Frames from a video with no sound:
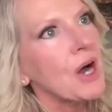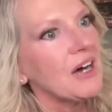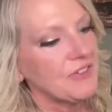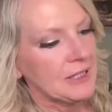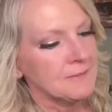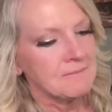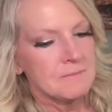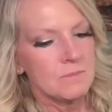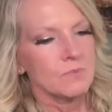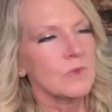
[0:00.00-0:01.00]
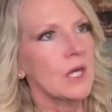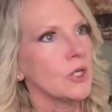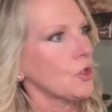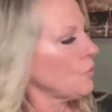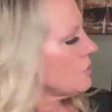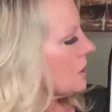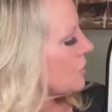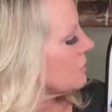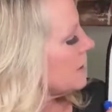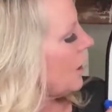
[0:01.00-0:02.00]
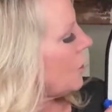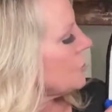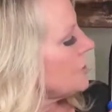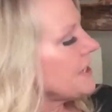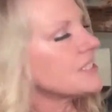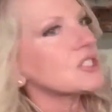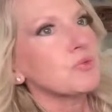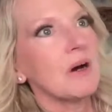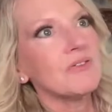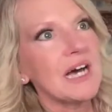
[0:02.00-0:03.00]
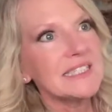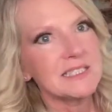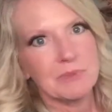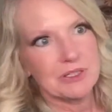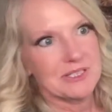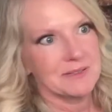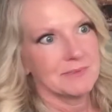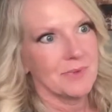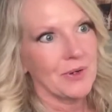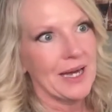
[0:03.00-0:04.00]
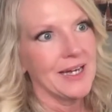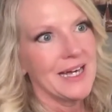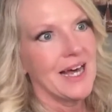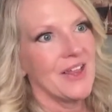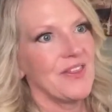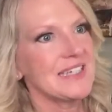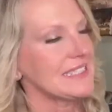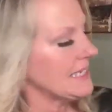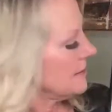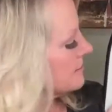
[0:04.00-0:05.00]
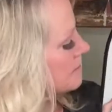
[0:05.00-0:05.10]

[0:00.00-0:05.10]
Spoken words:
profit, you literally, all you need is 12 customers. Okay. That's it.